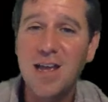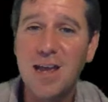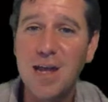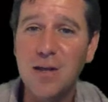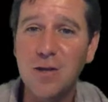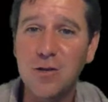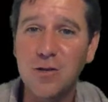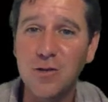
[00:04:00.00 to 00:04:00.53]

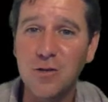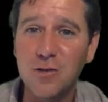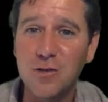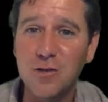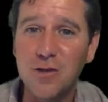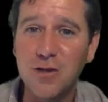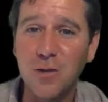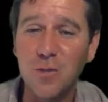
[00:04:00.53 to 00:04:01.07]
institute
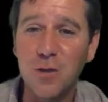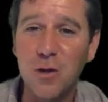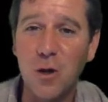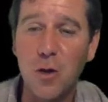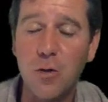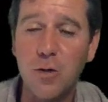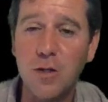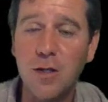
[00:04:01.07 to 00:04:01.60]
just up the
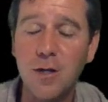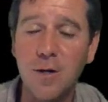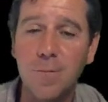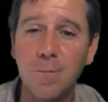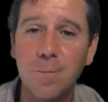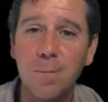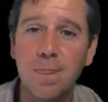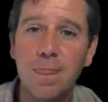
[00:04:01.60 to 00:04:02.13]
coast here.
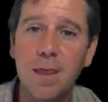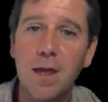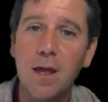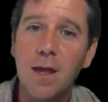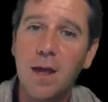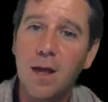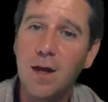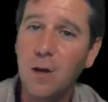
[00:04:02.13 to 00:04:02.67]

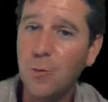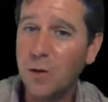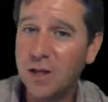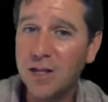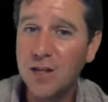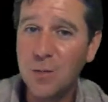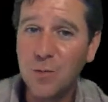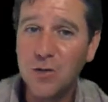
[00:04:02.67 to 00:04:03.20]
Now, we'll
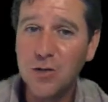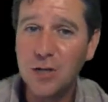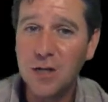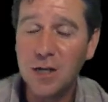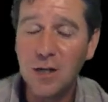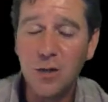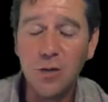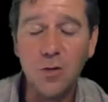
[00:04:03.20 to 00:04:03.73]
get the
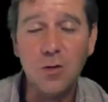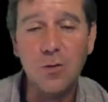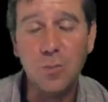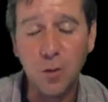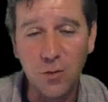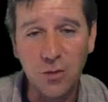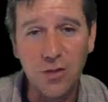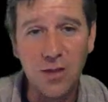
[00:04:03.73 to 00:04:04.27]
opportunity to use
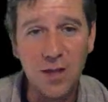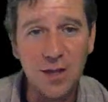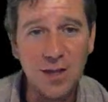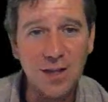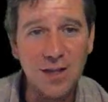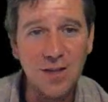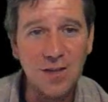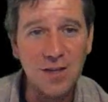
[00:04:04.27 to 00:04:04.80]
both of these,
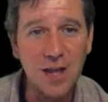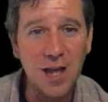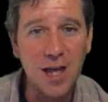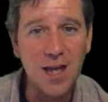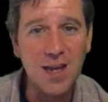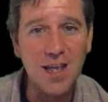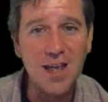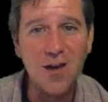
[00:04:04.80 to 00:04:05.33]
as I
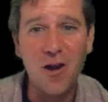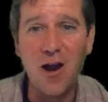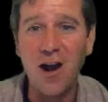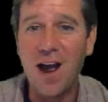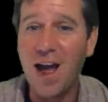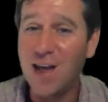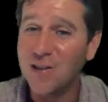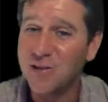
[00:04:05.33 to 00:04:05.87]
said, in our
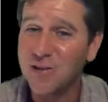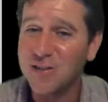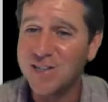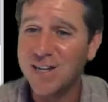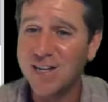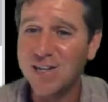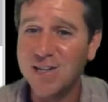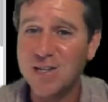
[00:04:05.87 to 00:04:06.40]
hands-on
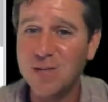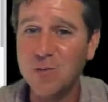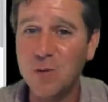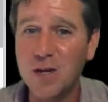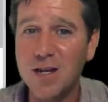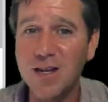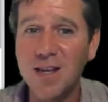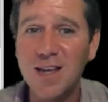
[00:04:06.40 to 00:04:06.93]
section this
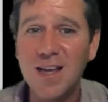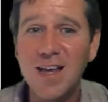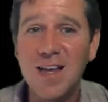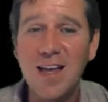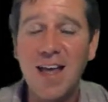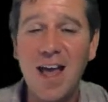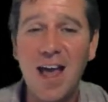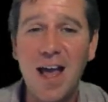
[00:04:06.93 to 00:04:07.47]
week,
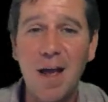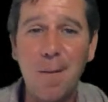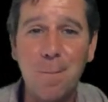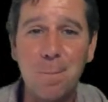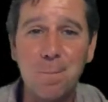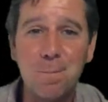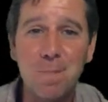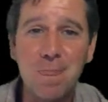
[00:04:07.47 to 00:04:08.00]

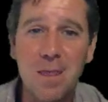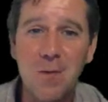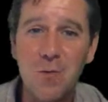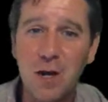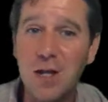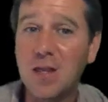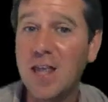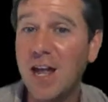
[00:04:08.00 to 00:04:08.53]

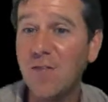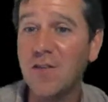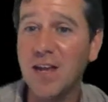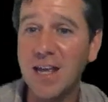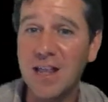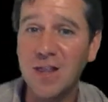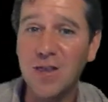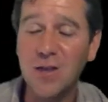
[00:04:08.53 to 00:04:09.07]
really delving
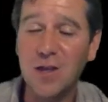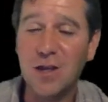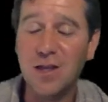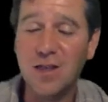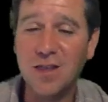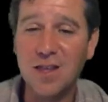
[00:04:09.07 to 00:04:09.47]
into